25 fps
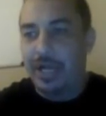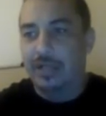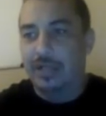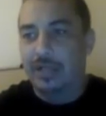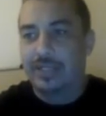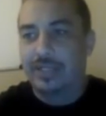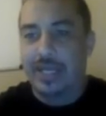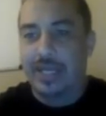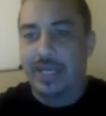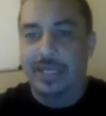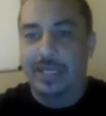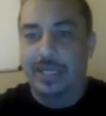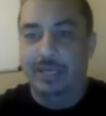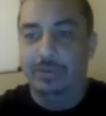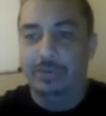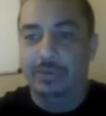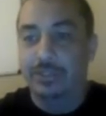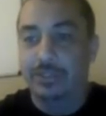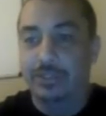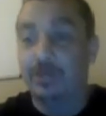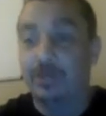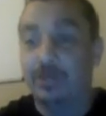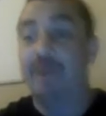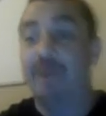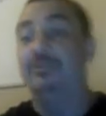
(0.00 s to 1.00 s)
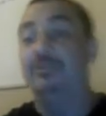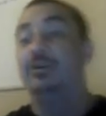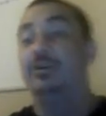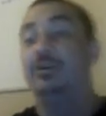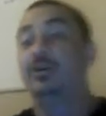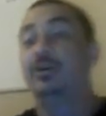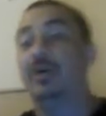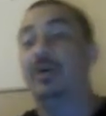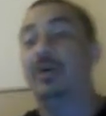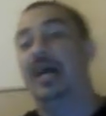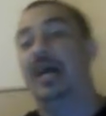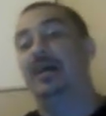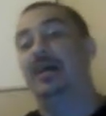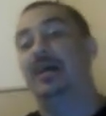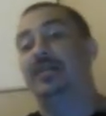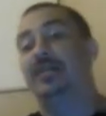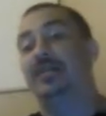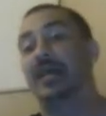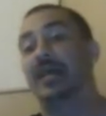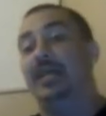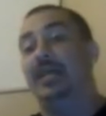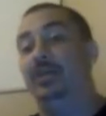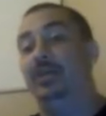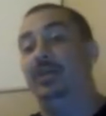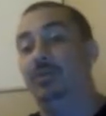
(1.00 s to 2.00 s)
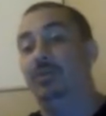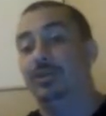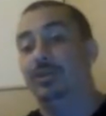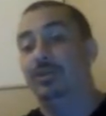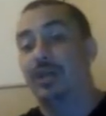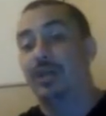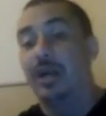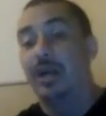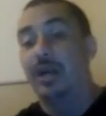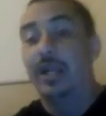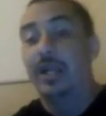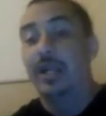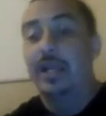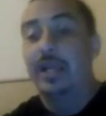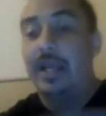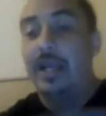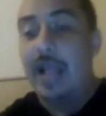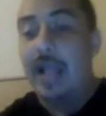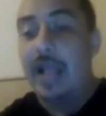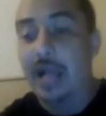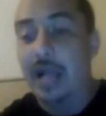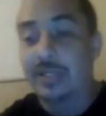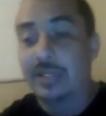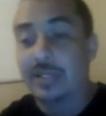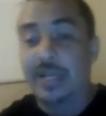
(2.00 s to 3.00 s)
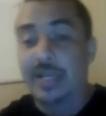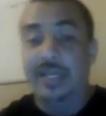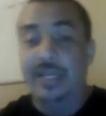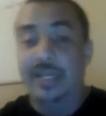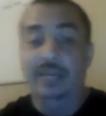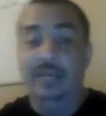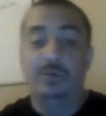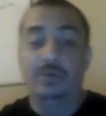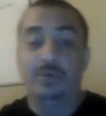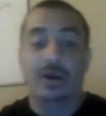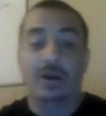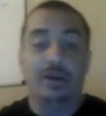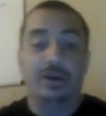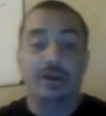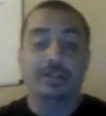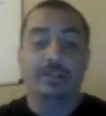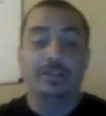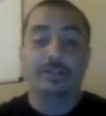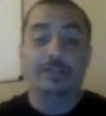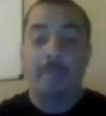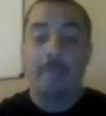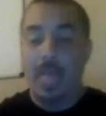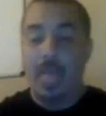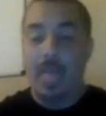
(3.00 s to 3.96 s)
outside keywords. So if you don't know what outside keywords are, outside keywords